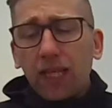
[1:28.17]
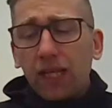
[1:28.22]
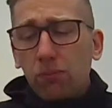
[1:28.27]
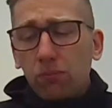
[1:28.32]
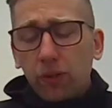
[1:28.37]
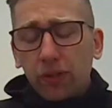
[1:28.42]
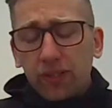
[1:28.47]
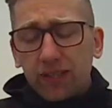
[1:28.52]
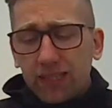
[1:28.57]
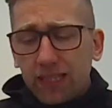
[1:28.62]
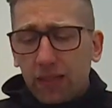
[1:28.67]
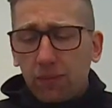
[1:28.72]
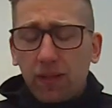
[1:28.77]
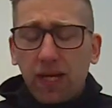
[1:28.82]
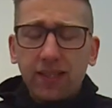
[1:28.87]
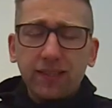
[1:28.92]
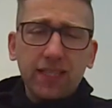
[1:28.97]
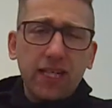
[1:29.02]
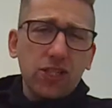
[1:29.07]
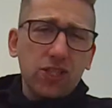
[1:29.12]
in body
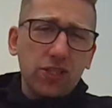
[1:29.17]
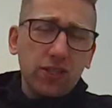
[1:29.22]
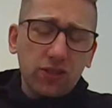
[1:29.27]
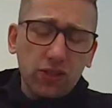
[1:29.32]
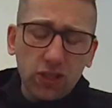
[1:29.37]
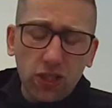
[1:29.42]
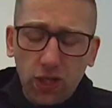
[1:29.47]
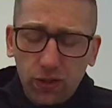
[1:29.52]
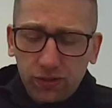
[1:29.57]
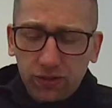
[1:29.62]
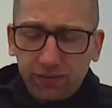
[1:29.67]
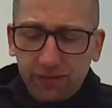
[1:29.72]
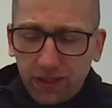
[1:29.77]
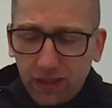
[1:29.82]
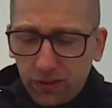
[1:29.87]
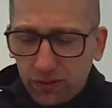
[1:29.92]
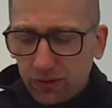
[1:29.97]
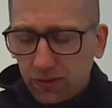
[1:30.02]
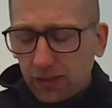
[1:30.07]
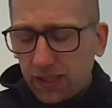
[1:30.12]
stabilization. There's loads of
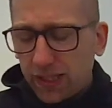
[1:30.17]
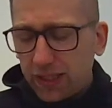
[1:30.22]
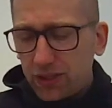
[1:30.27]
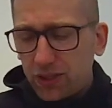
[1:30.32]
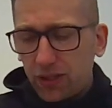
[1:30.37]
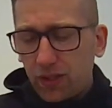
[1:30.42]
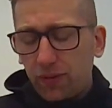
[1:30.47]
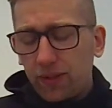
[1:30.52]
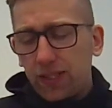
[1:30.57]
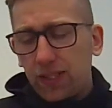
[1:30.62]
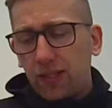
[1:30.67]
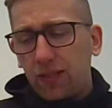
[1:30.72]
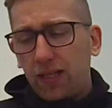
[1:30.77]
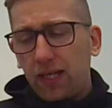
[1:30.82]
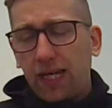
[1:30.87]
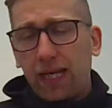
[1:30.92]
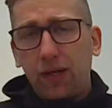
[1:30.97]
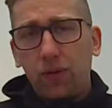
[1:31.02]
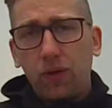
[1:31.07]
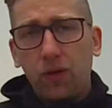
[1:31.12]
videos online showing you
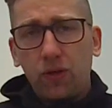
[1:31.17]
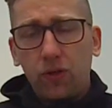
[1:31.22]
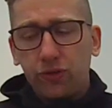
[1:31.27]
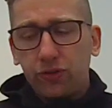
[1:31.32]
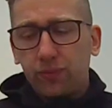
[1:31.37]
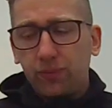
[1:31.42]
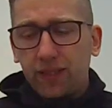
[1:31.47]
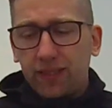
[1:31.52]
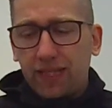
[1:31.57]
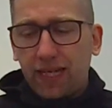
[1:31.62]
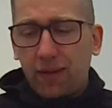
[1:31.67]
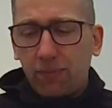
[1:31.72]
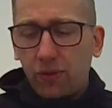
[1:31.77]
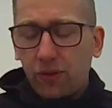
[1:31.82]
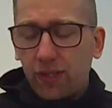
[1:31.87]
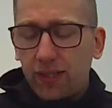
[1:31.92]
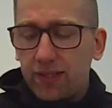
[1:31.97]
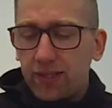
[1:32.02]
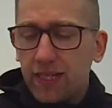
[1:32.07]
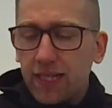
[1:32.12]
how awesome this
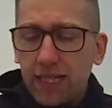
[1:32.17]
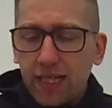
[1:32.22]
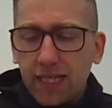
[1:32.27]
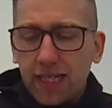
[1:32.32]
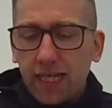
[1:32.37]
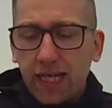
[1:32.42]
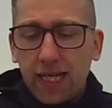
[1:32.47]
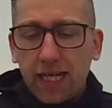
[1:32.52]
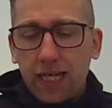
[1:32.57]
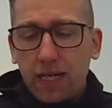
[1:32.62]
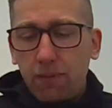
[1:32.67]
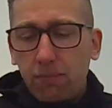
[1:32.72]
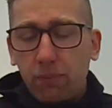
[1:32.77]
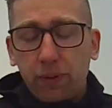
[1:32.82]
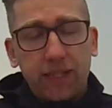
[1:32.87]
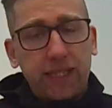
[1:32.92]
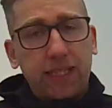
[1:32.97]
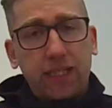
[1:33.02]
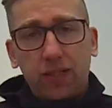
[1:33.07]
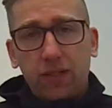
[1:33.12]
camera is,
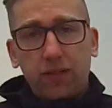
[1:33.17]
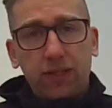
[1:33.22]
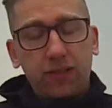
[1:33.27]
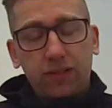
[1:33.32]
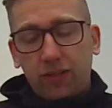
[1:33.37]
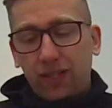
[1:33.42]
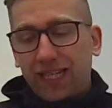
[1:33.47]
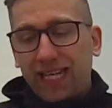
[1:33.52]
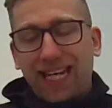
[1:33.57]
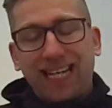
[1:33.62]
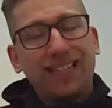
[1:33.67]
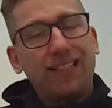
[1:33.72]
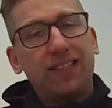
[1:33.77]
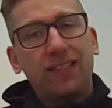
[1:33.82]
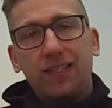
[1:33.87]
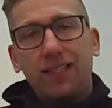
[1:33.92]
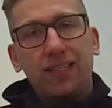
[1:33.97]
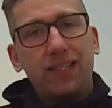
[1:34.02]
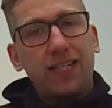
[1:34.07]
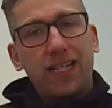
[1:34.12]
but you can do this on a
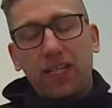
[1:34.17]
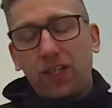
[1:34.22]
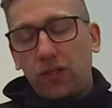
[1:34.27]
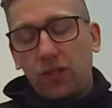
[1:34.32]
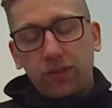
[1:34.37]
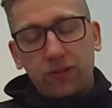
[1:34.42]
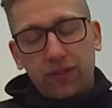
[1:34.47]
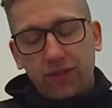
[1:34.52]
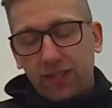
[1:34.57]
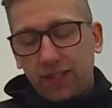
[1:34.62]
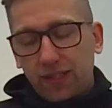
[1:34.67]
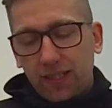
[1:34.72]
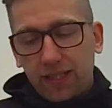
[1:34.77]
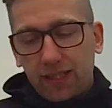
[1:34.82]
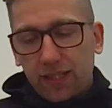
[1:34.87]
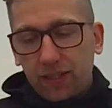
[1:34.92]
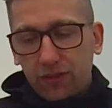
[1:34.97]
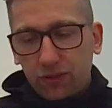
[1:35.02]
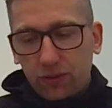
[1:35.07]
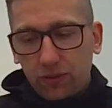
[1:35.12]
Canon and a Nikon and things
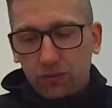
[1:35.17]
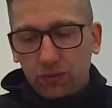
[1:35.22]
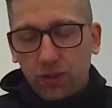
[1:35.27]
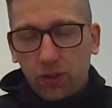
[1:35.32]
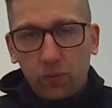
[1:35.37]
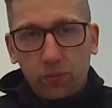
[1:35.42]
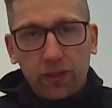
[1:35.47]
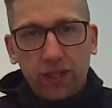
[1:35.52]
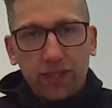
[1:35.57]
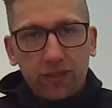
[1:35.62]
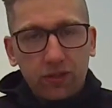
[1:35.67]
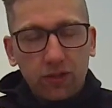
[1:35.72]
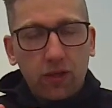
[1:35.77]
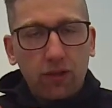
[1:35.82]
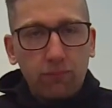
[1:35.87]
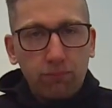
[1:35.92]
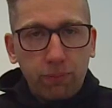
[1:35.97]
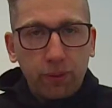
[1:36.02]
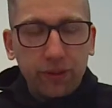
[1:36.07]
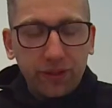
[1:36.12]
like that, so don't worry, it's
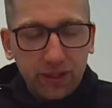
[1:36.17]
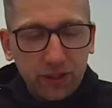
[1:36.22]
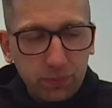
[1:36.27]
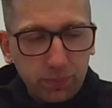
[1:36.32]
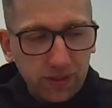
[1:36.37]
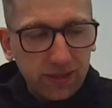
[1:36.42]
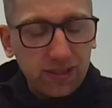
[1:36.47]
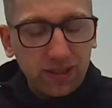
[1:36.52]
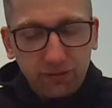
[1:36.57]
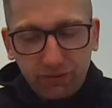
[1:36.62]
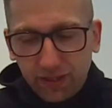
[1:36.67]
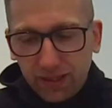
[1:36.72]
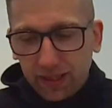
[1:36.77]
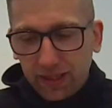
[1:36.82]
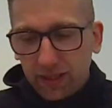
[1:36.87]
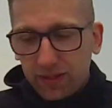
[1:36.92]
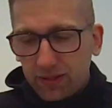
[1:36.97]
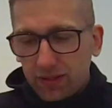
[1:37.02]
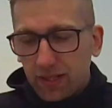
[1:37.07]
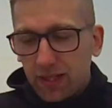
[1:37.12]
not body specific,
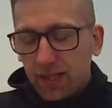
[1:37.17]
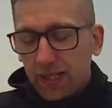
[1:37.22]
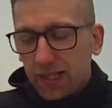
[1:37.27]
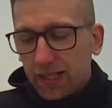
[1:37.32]
this